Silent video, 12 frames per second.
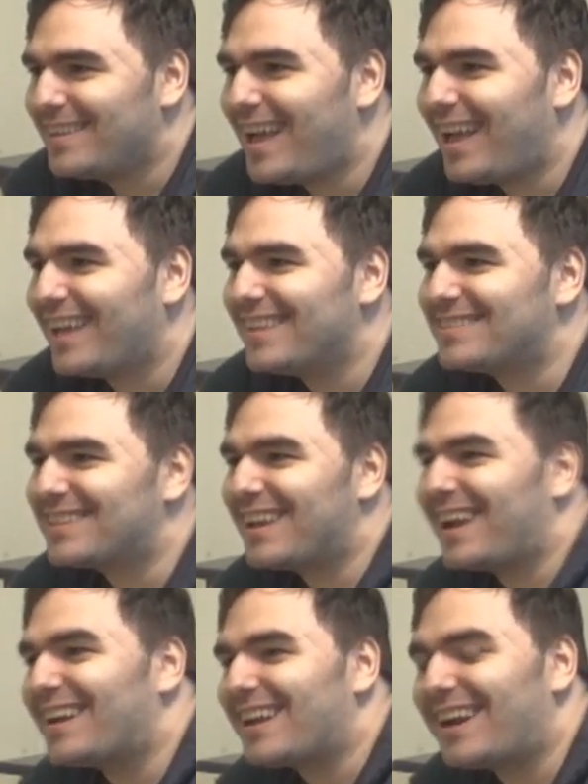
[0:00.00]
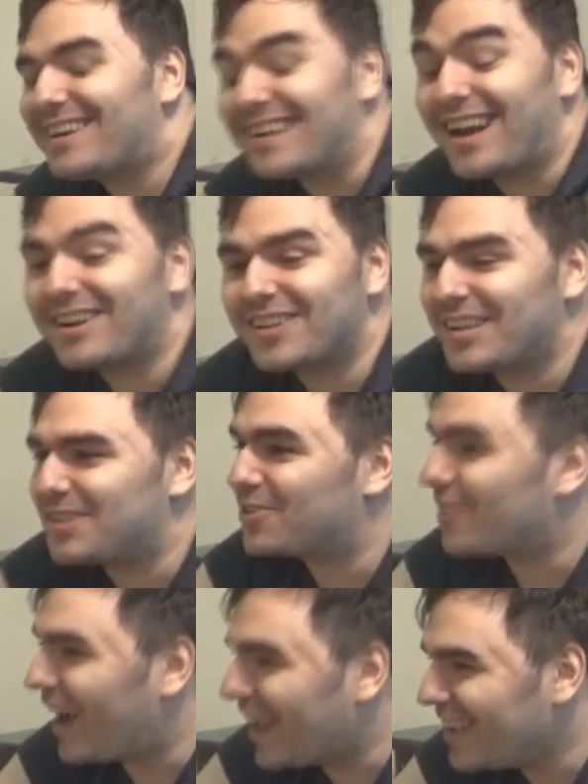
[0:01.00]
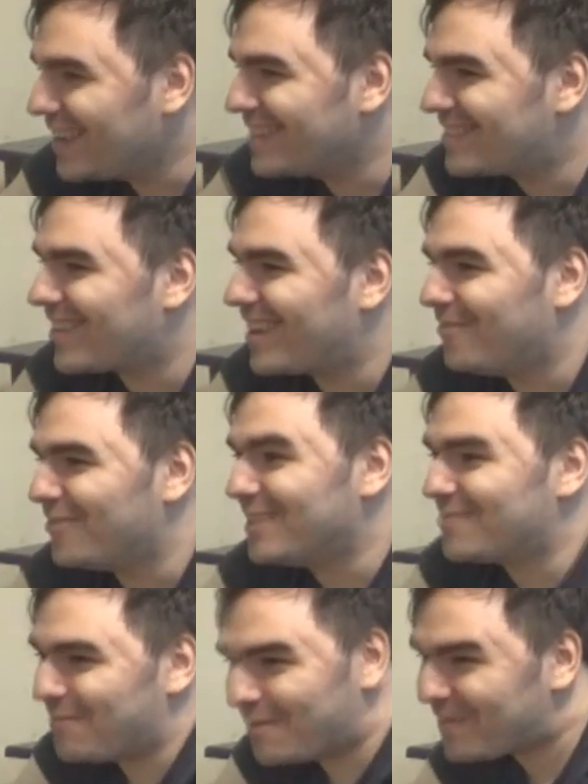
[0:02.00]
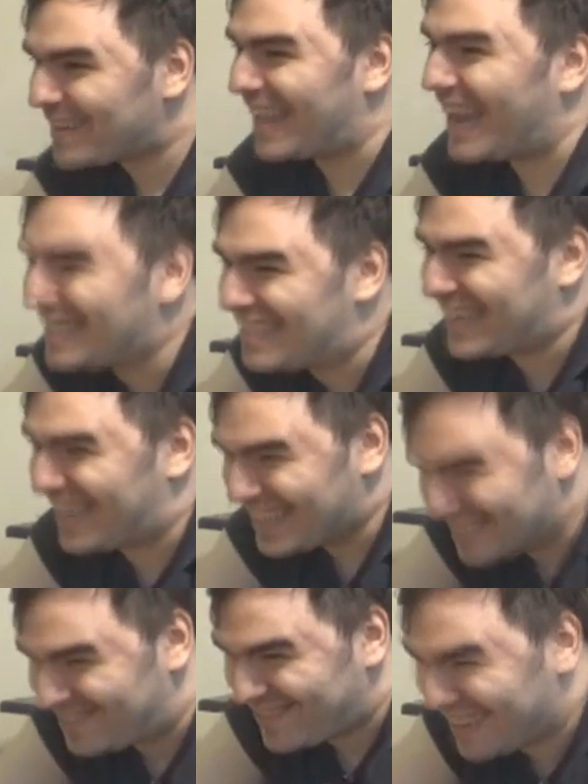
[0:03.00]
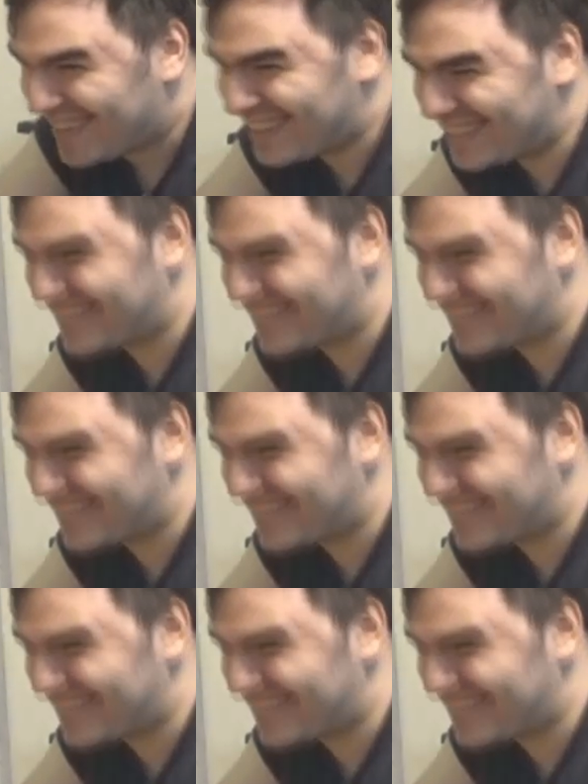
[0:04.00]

Yeah, it's like, are they trying to convince people that it's a conspiracy?